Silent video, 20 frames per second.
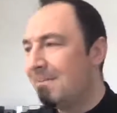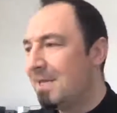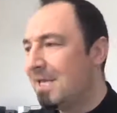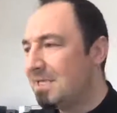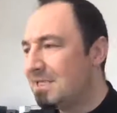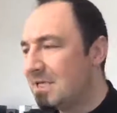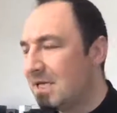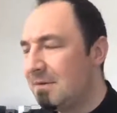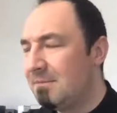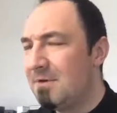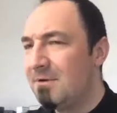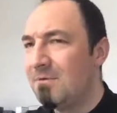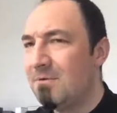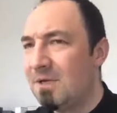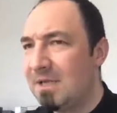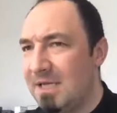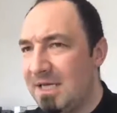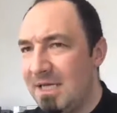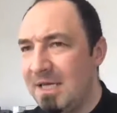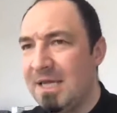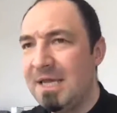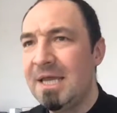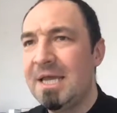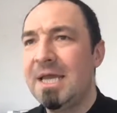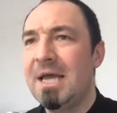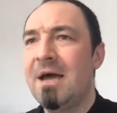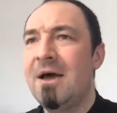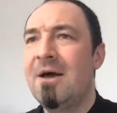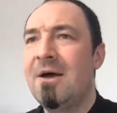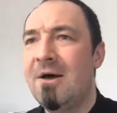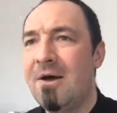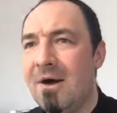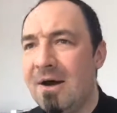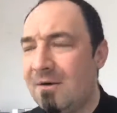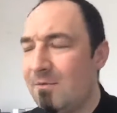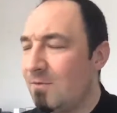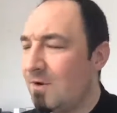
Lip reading: it's going to be really hard.